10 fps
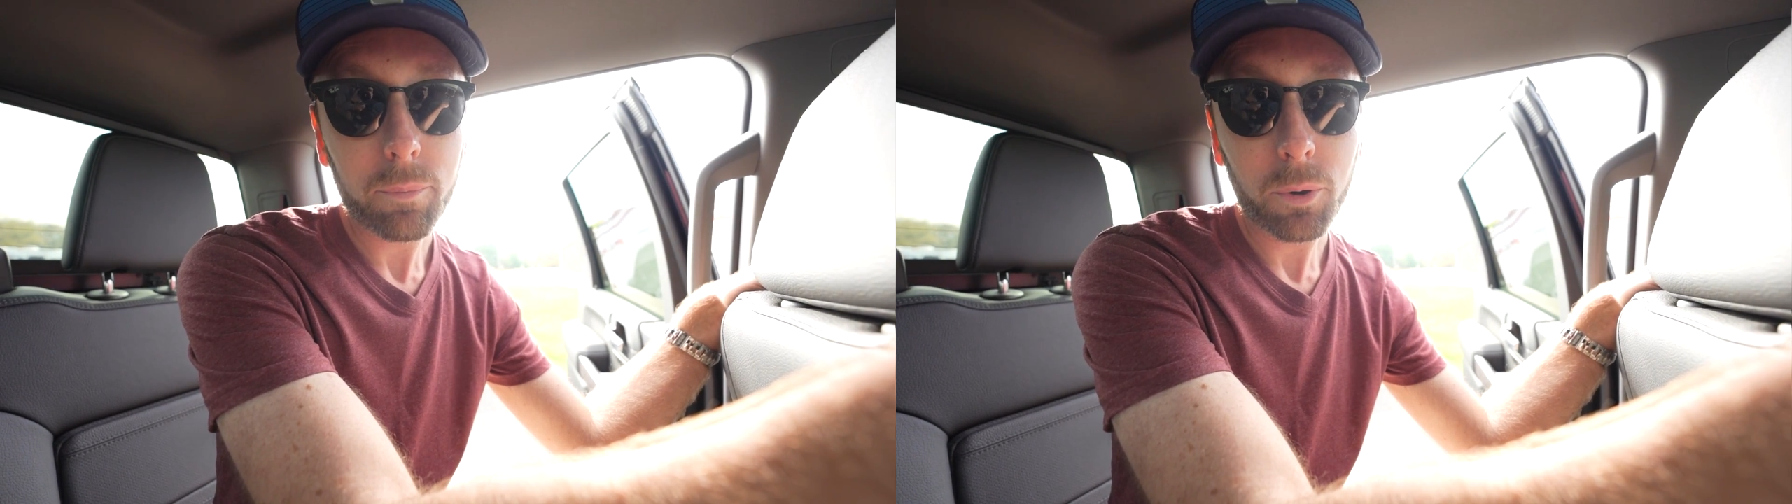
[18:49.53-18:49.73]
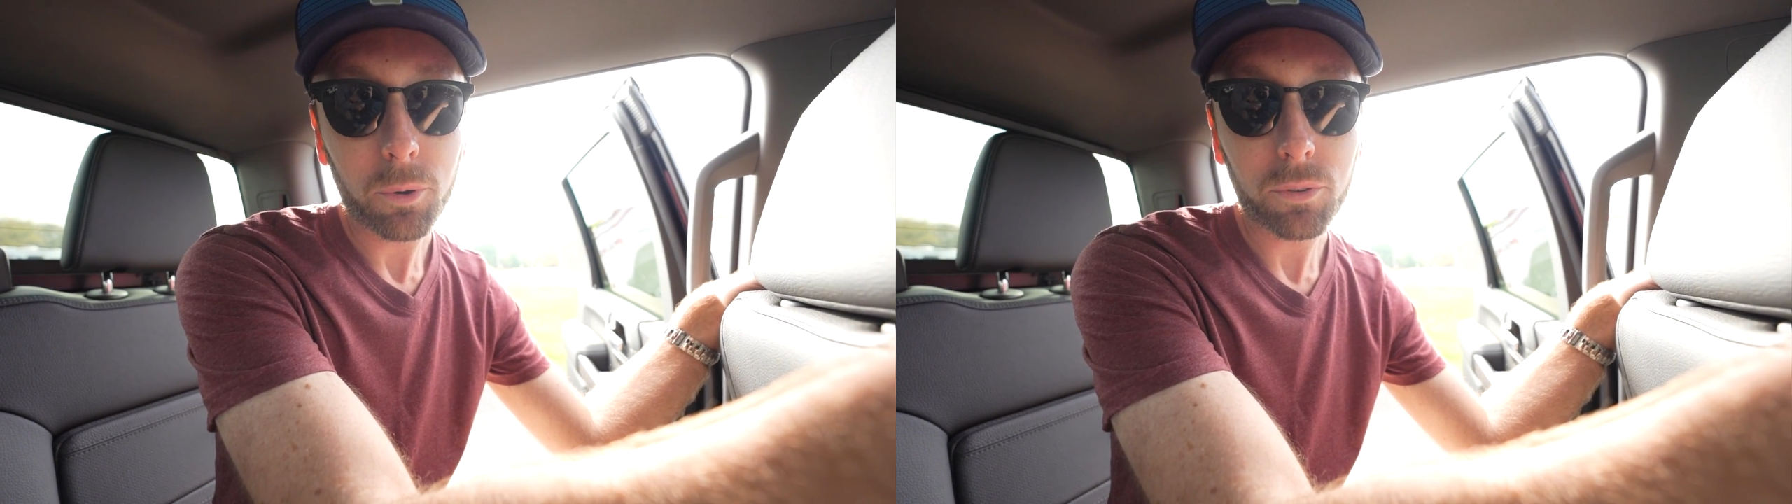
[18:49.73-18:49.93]

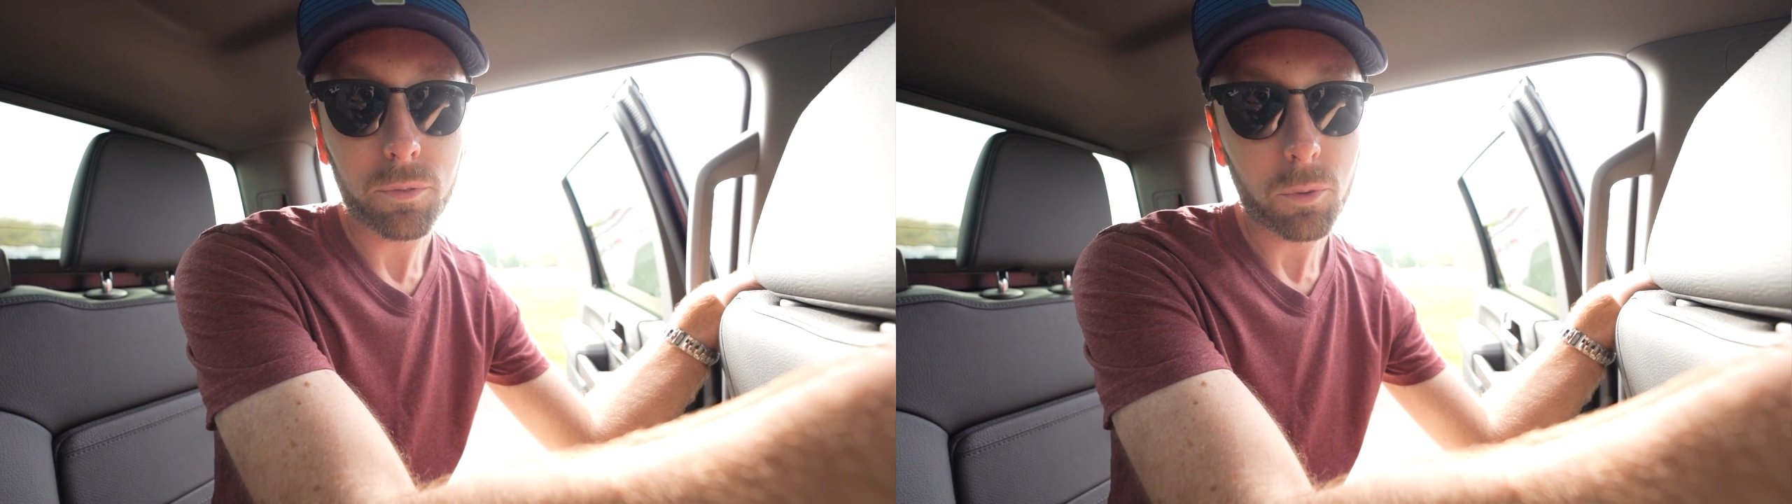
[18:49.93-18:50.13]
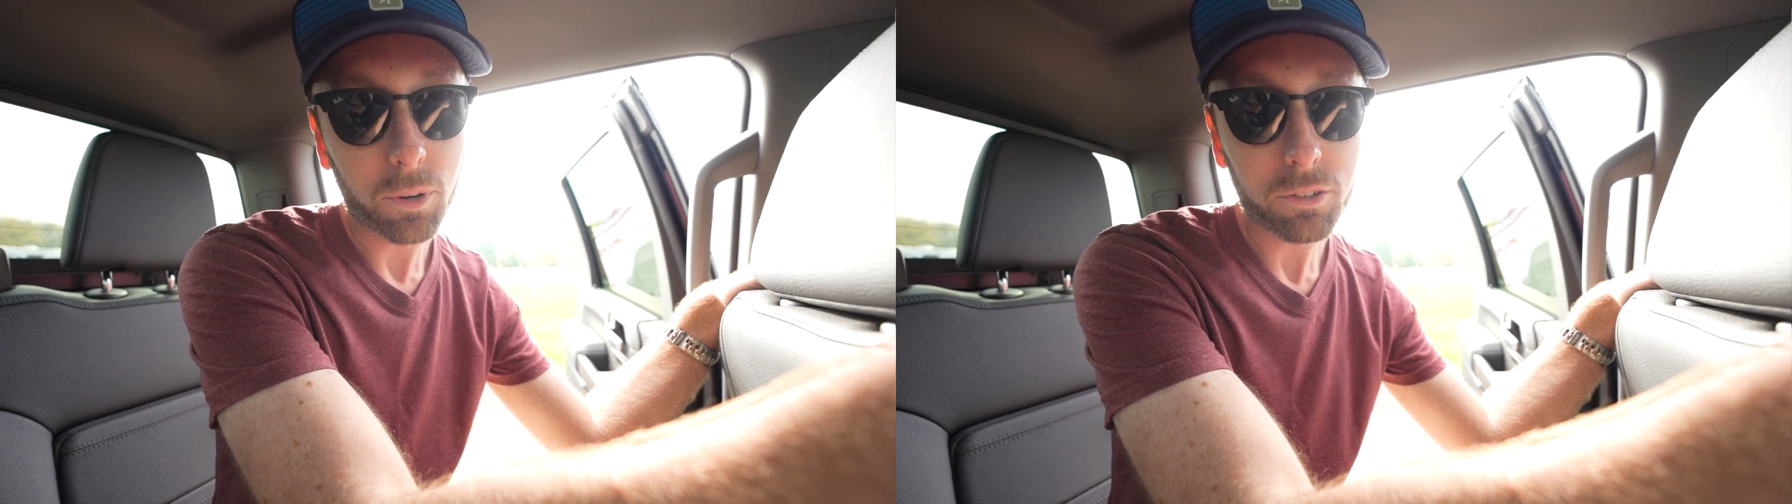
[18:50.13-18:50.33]
Motors if
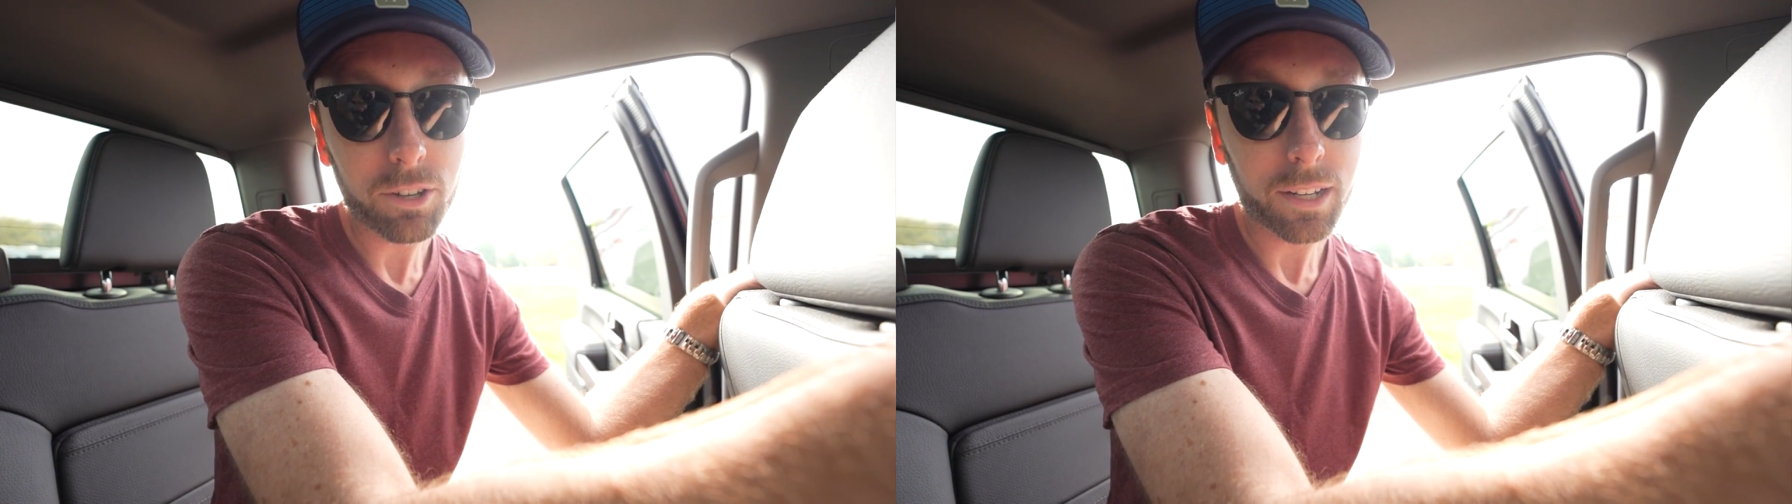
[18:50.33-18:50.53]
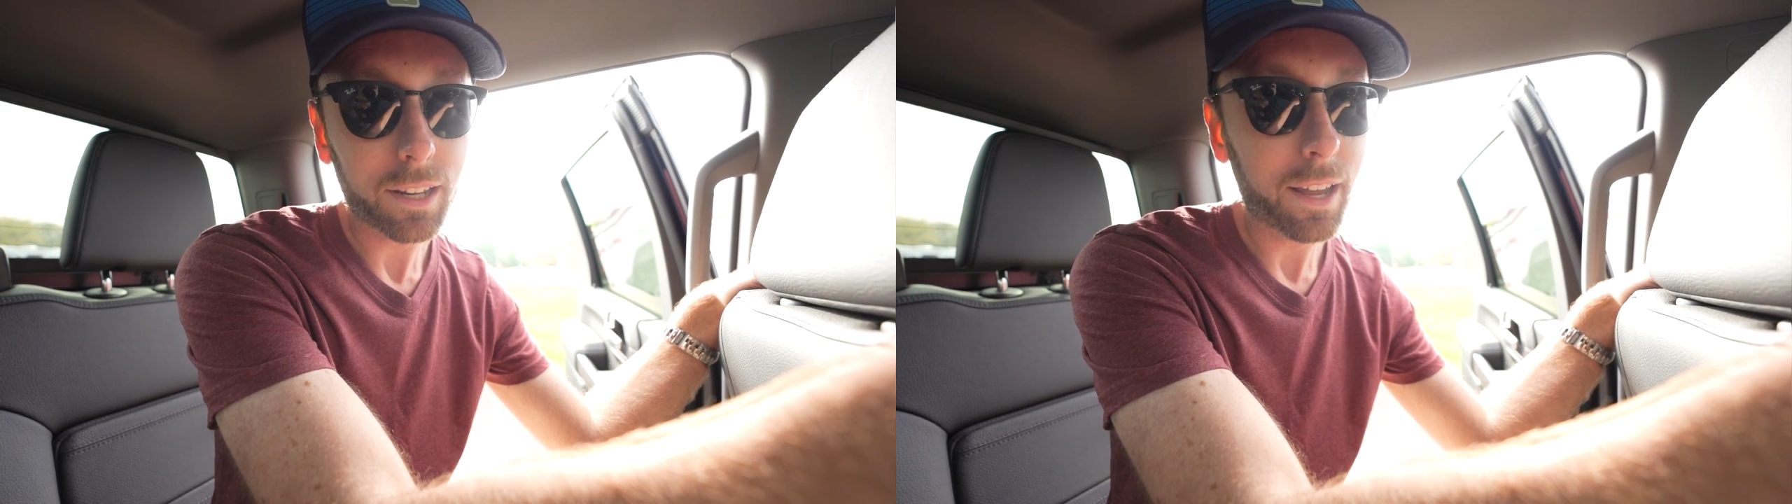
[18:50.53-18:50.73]
you want to
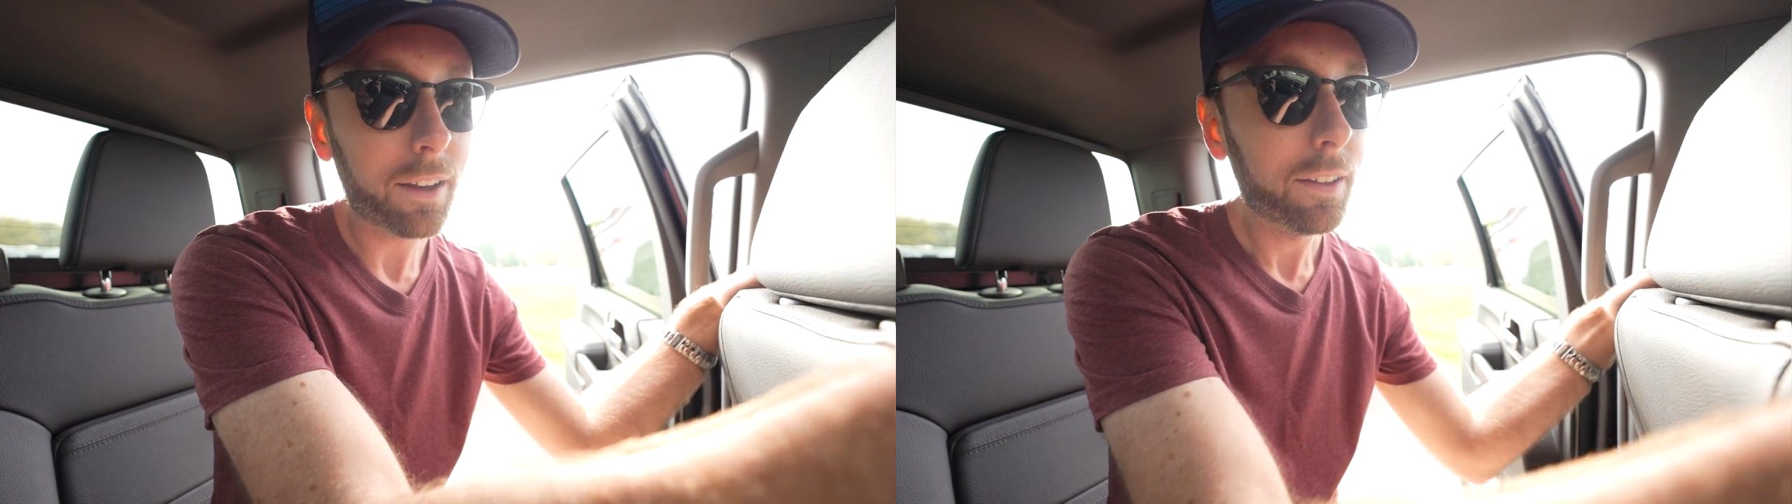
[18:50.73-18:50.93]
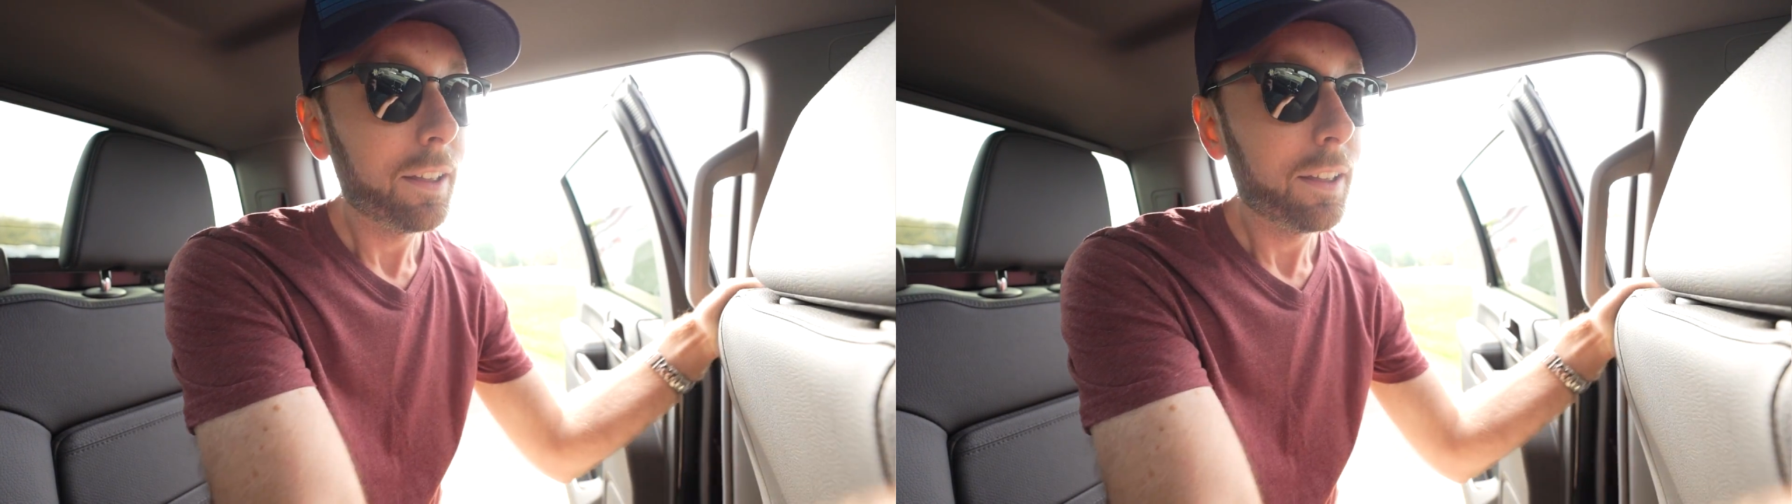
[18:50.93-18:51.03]
check it out.